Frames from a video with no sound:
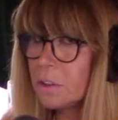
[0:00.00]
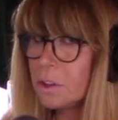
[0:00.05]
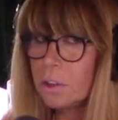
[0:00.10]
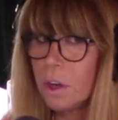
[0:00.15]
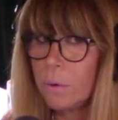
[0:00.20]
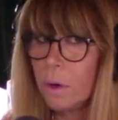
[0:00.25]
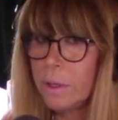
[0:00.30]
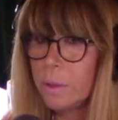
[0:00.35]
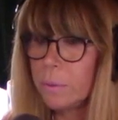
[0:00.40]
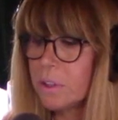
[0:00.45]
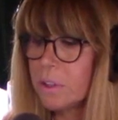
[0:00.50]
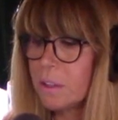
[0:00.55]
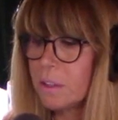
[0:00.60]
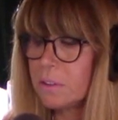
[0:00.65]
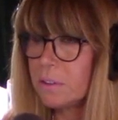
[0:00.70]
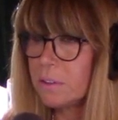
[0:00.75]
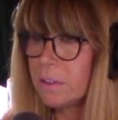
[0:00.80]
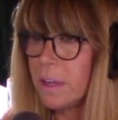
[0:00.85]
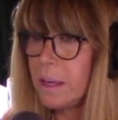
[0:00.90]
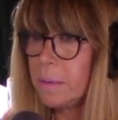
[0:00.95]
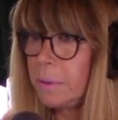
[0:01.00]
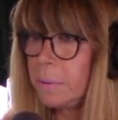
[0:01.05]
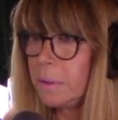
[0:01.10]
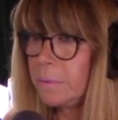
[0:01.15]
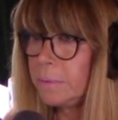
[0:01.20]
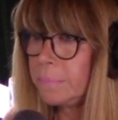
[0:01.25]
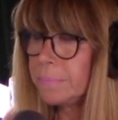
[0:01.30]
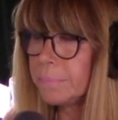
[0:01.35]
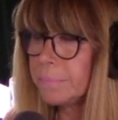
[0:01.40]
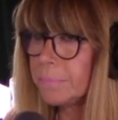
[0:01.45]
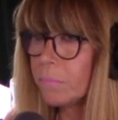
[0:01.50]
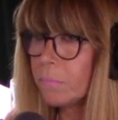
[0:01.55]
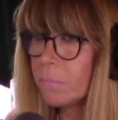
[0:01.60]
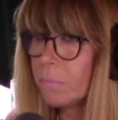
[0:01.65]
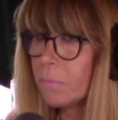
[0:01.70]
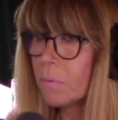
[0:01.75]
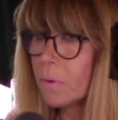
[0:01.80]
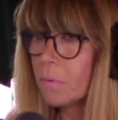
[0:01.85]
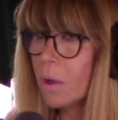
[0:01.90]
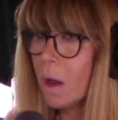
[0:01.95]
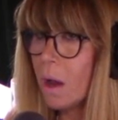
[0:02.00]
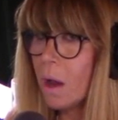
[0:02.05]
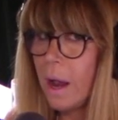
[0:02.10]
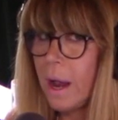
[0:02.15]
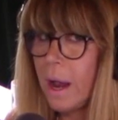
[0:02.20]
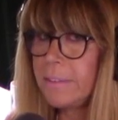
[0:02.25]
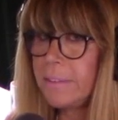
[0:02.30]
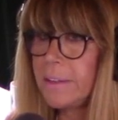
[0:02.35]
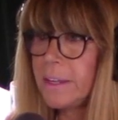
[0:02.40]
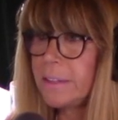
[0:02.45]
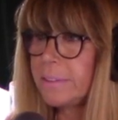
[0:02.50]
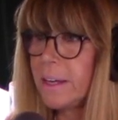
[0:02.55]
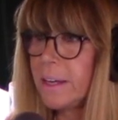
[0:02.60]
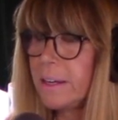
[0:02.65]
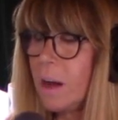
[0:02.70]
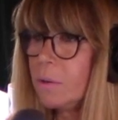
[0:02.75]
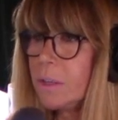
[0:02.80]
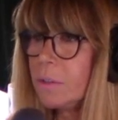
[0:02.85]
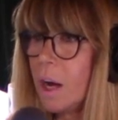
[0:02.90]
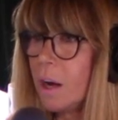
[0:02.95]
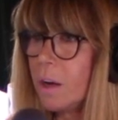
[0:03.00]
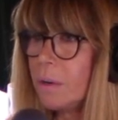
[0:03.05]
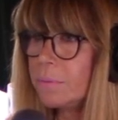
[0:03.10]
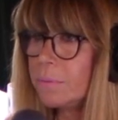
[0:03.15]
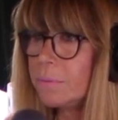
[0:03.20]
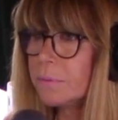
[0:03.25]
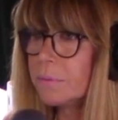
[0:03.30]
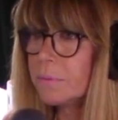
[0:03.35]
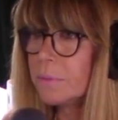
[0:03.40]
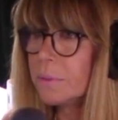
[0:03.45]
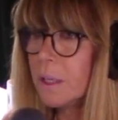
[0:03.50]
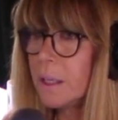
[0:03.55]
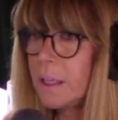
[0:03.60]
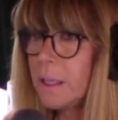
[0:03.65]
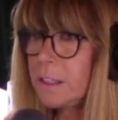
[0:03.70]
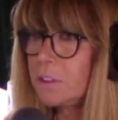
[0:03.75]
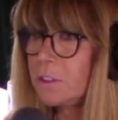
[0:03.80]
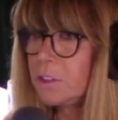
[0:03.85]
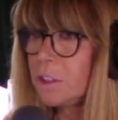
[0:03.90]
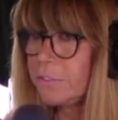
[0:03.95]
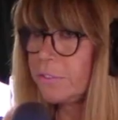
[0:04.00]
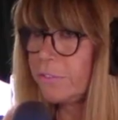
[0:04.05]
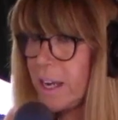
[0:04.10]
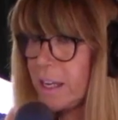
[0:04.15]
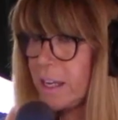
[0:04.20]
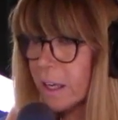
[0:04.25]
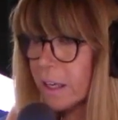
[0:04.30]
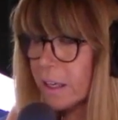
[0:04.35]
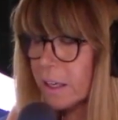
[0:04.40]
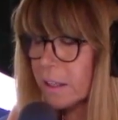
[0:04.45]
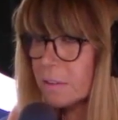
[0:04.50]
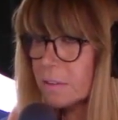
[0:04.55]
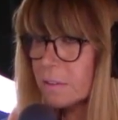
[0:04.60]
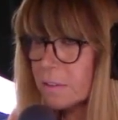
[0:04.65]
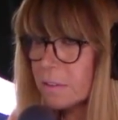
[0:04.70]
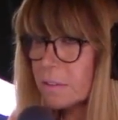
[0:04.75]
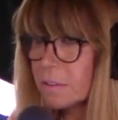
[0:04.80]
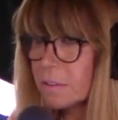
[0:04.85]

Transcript: to show he was unstable. And they said, oh, no, he's just faking.